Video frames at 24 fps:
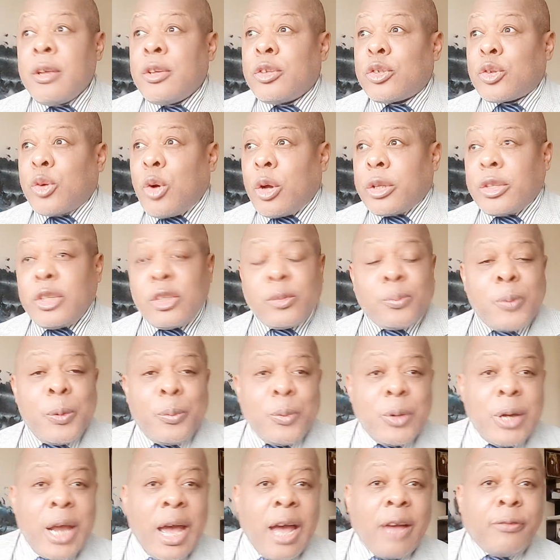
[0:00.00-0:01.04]
Scottish
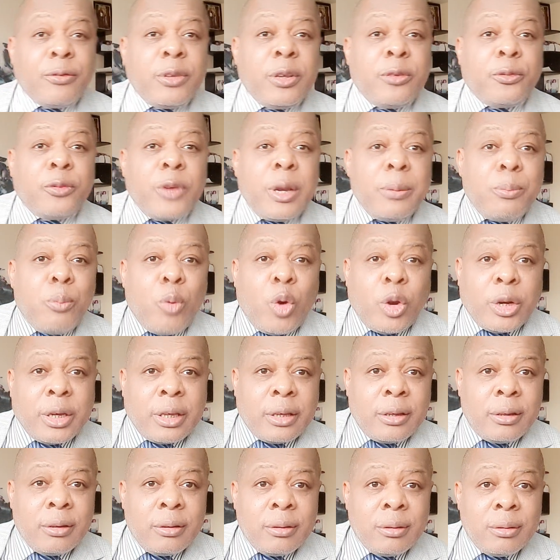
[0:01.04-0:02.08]
people, they have different
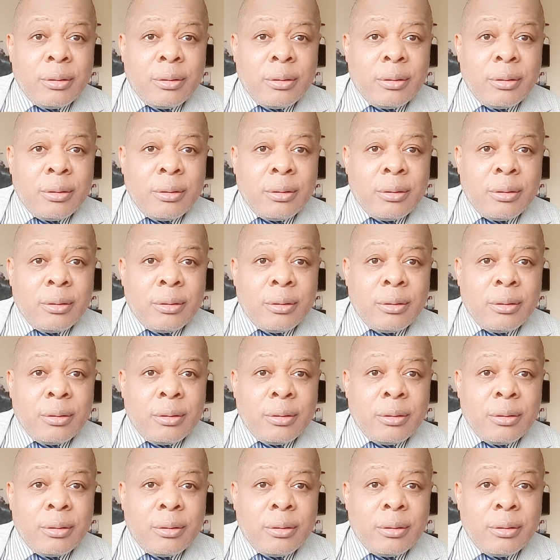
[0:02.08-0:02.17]
money